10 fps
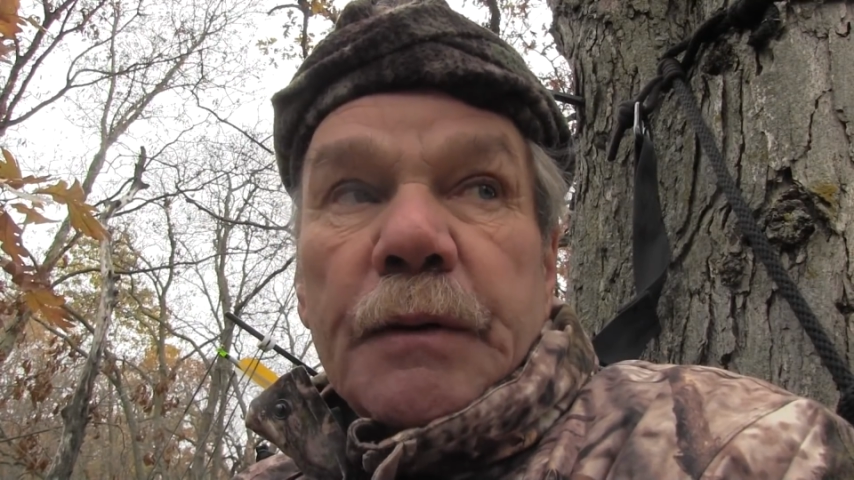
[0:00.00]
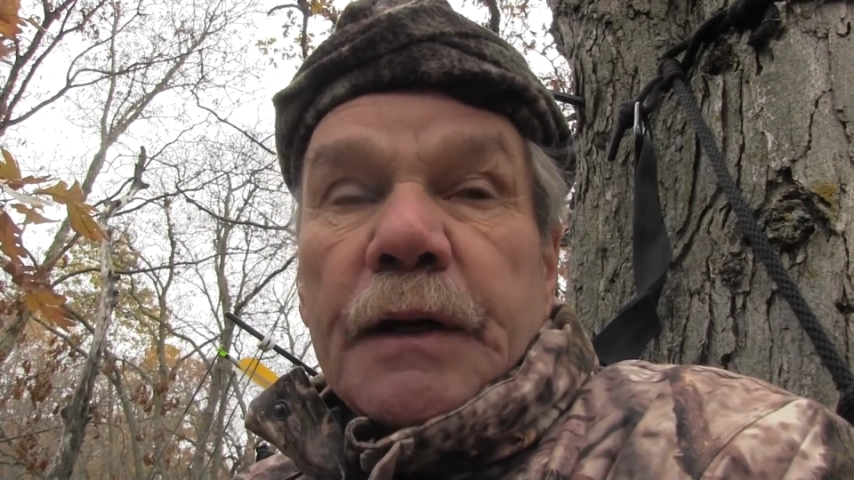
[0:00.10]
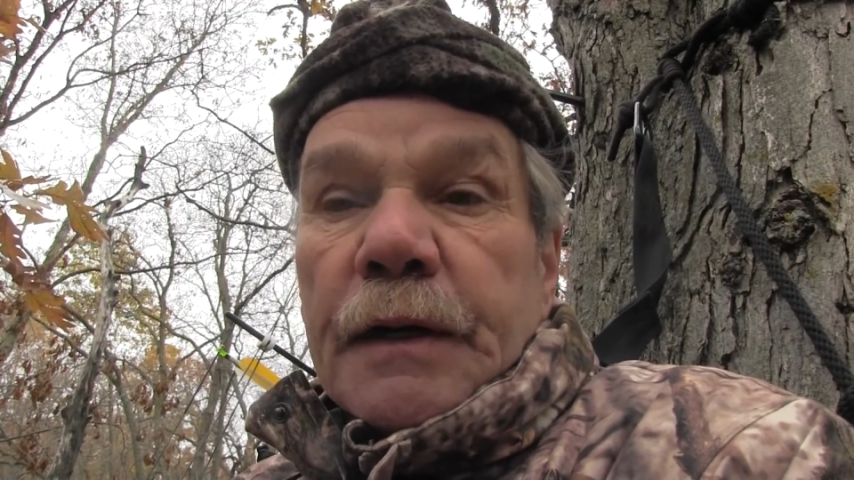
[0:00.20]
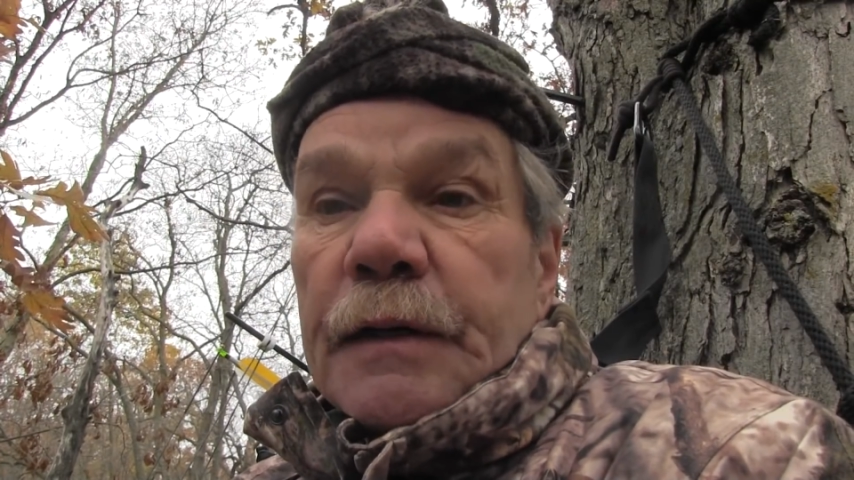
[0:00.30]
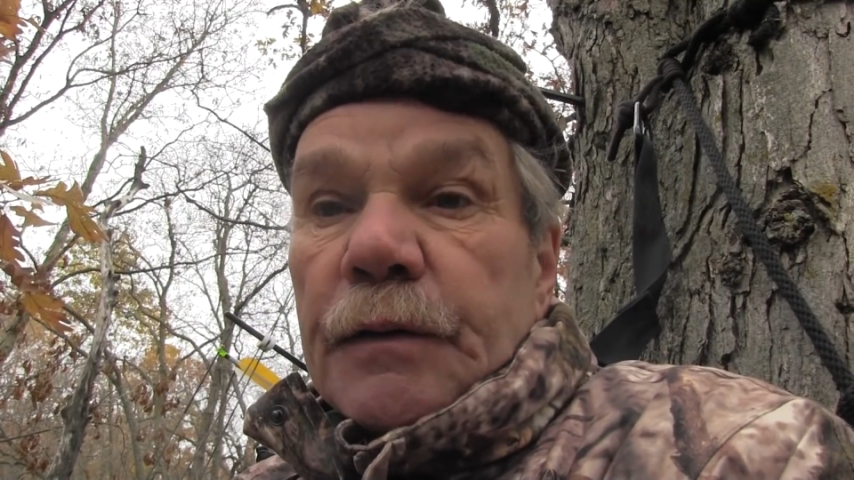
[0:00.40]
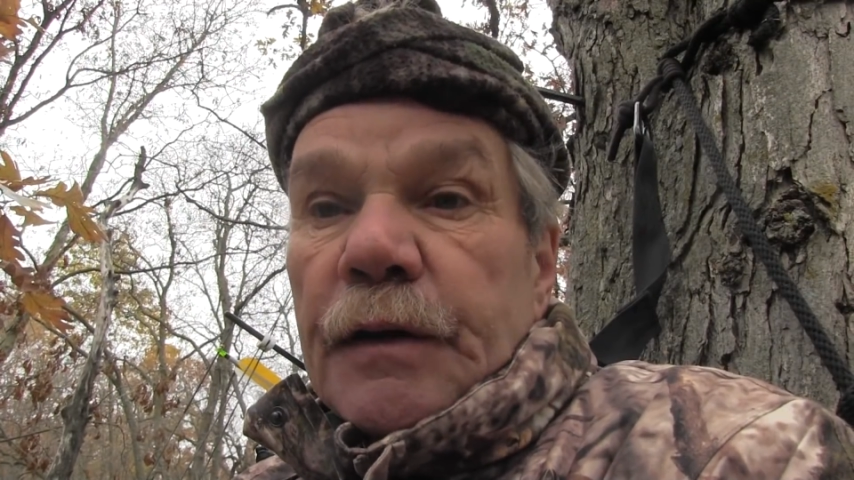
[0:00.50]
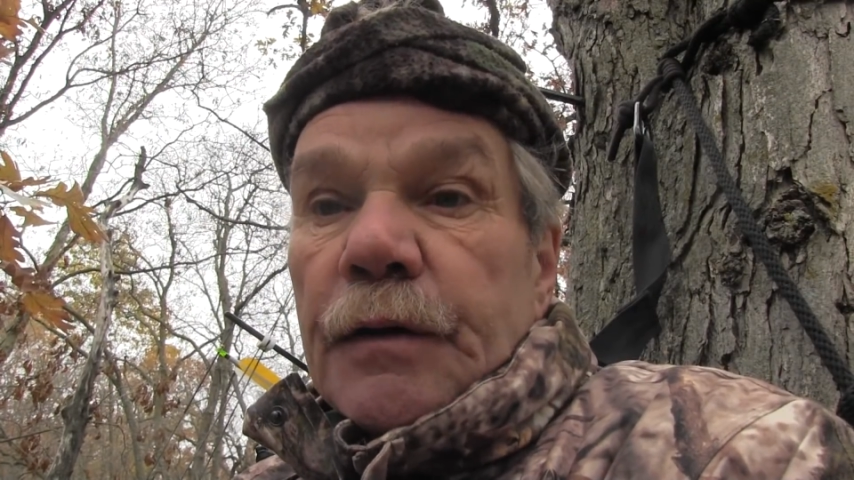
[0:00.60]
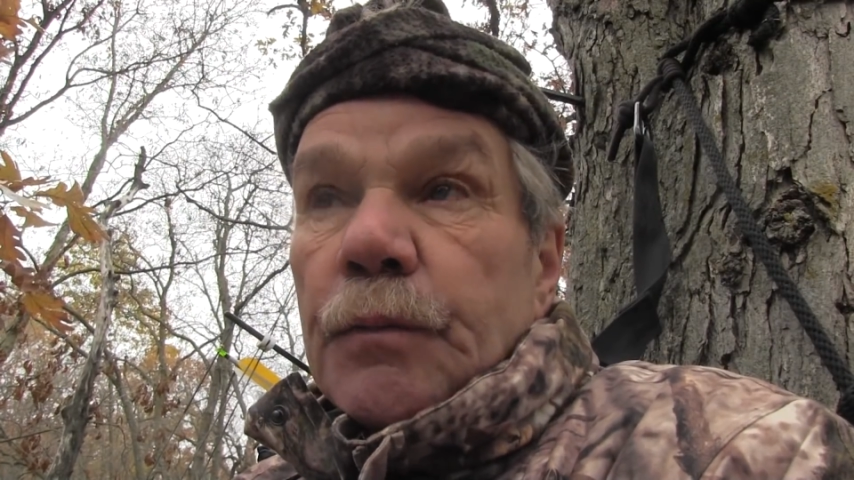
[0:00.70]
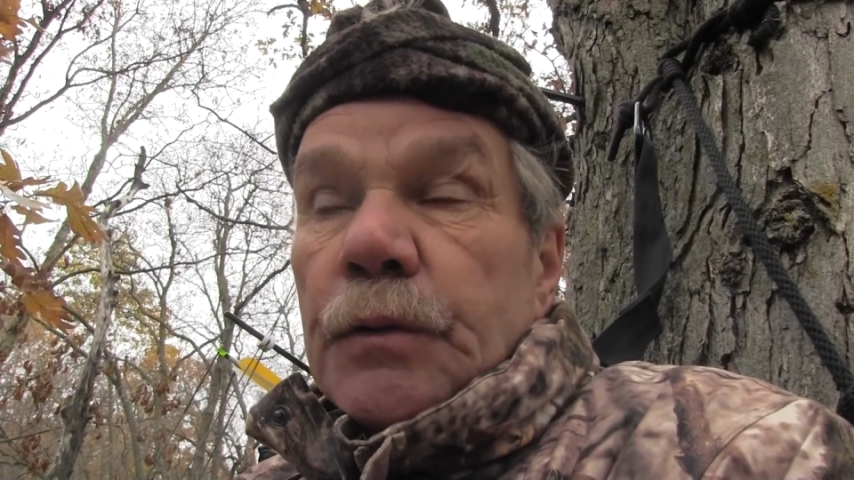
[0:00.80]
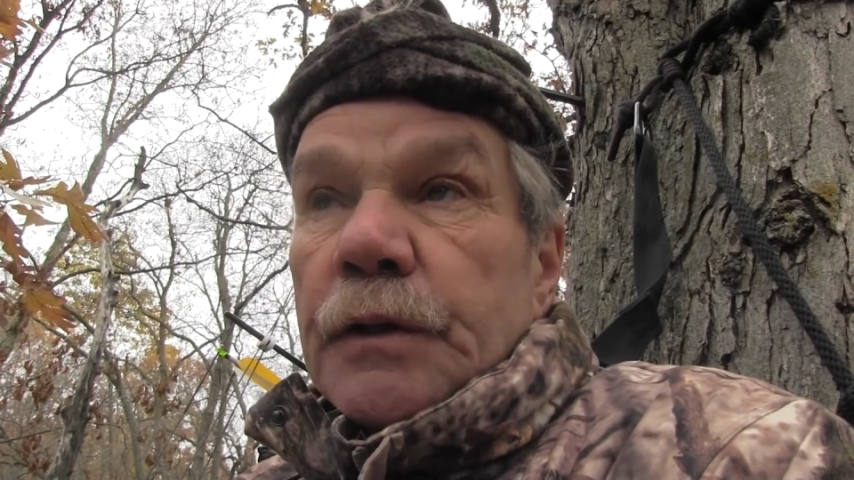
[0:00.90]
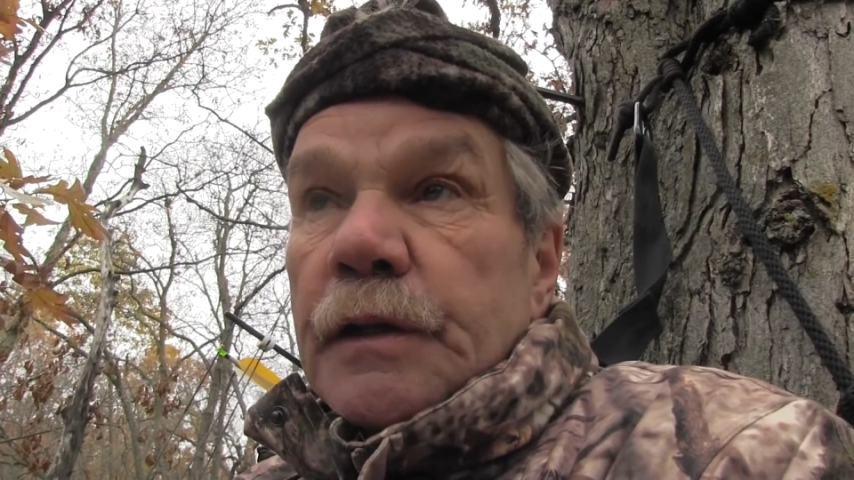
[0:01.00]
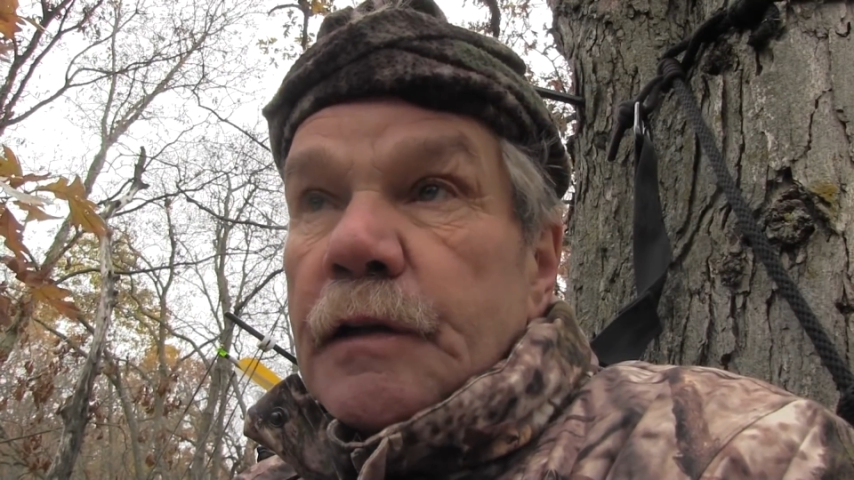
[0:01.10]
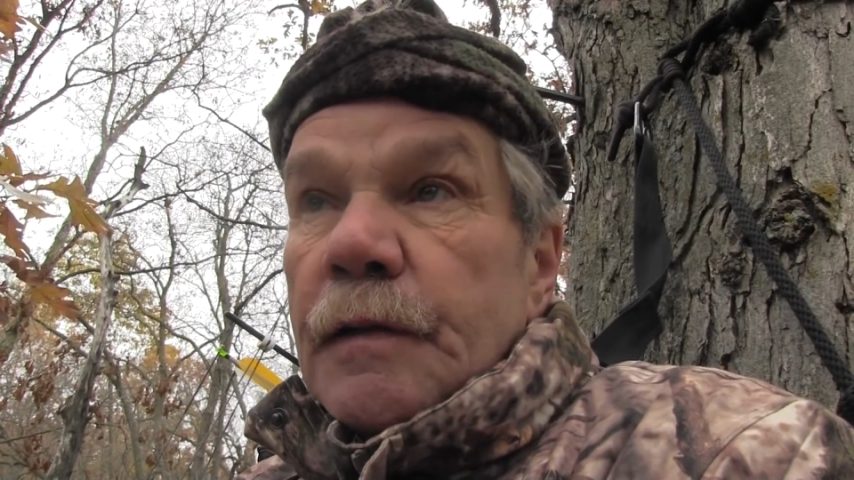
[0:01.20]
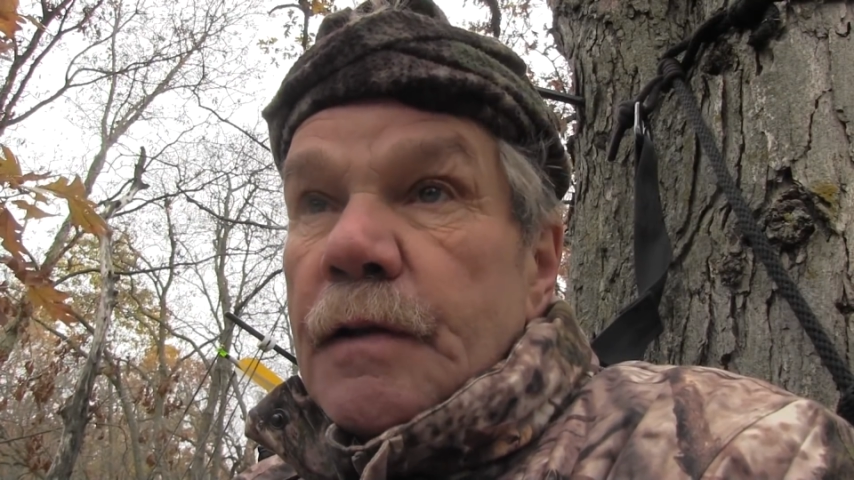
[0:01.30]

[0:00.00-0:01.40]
being in deer woods.